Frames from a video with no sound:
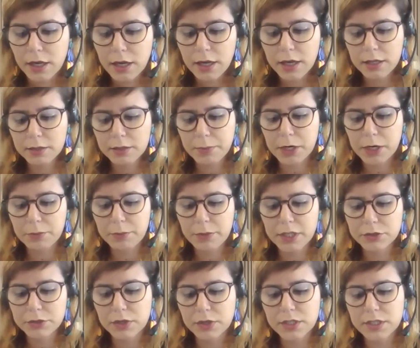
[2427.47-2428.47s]
and
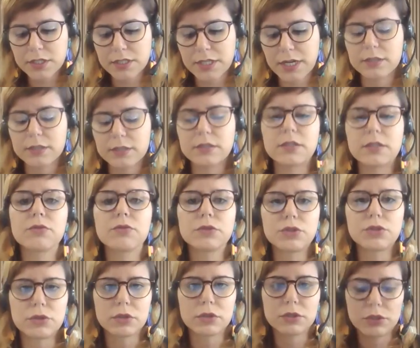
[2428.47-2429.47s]
parametric designs in
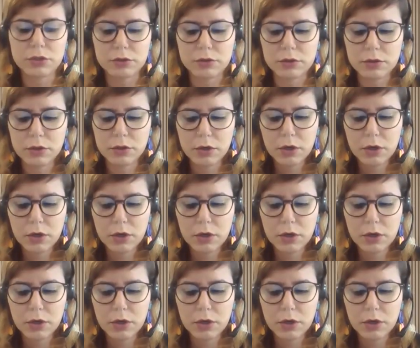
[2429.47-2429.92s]
construction?